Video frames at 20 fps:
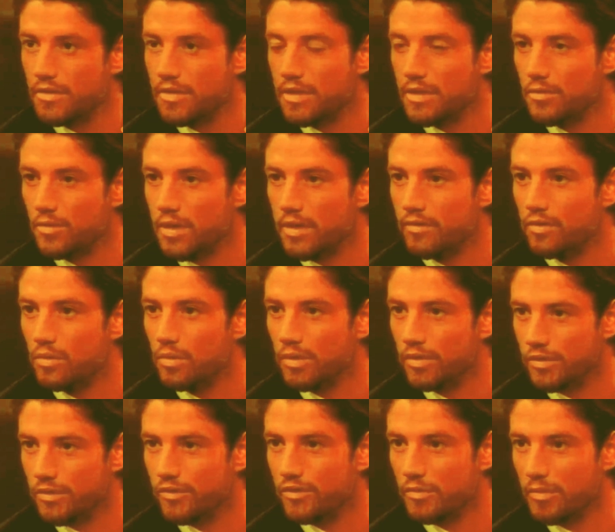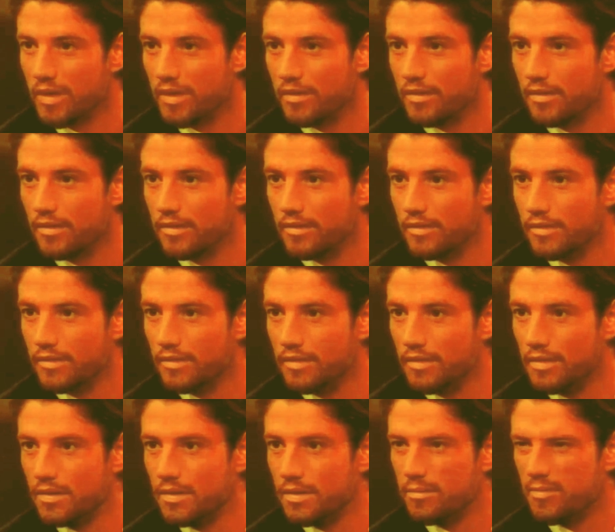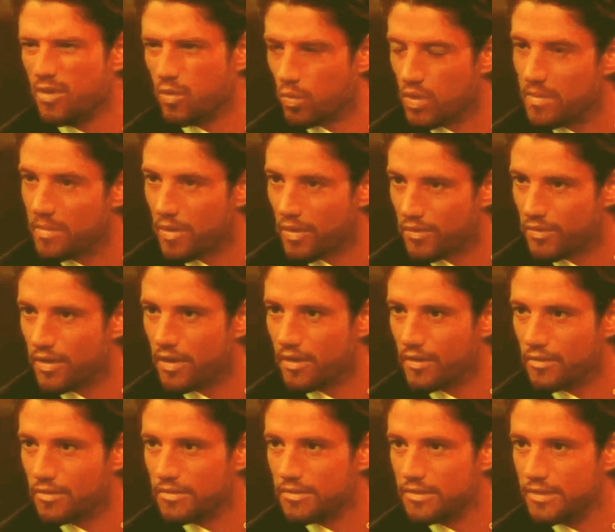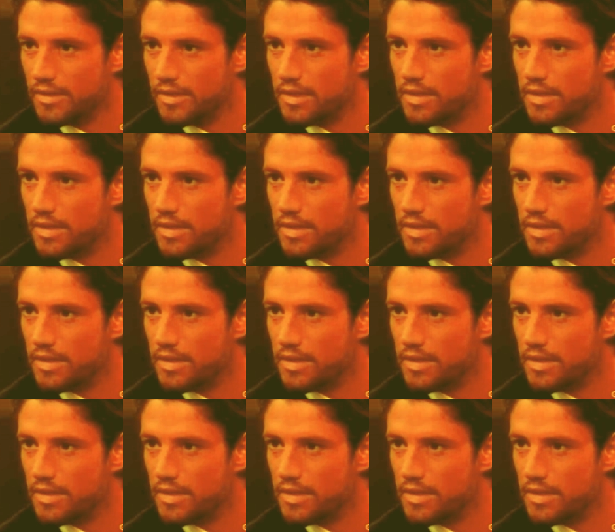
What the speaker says: You can think whatever you want to, Samantha. But we both know